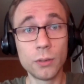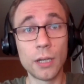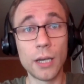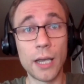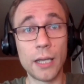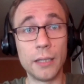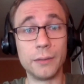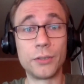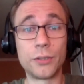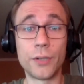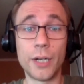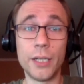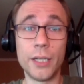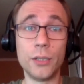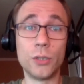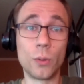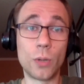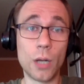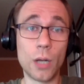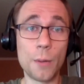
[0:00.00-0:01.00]
and trying to
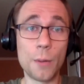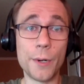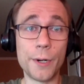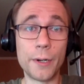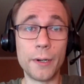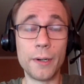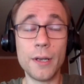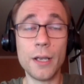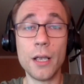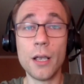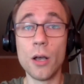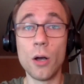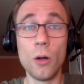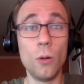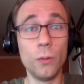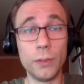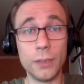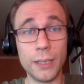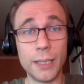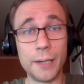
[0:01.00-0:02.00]
cover all
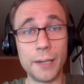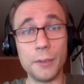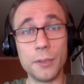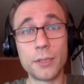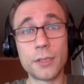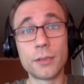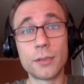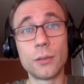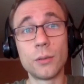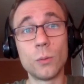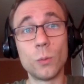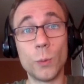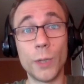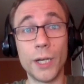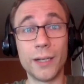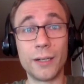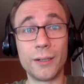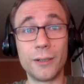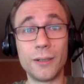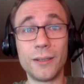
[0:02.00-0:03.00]
the levels
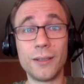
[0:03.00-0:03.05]
where